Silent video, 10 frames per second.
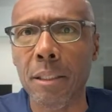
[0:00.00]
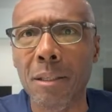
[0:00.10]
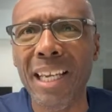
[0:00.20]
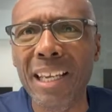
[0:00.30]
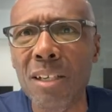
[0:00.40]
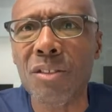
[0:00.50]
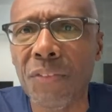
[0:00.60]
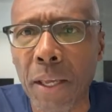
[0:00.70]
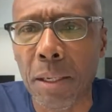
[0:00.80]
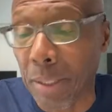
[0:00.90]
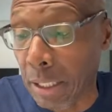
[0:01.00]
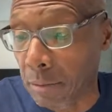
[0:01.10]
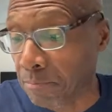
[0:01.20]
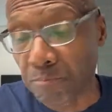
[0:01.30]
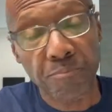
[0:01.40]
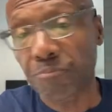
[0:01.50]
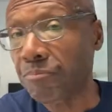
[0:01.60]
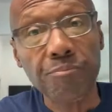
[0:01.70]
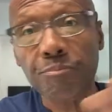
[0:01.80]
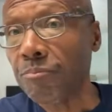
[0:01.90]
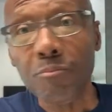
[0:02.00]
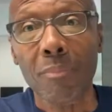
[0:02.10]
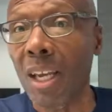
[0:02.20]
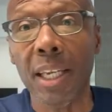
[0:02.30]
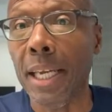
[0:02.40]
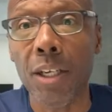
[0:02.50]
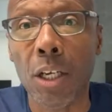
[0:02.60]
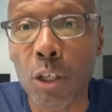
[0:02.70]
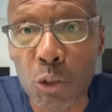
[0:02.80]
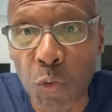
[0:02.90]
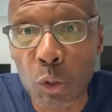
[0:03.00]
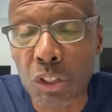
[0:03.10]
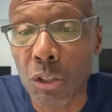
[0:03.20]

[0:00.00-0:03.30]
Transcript: Here's the thing, man. Again, none of those folks are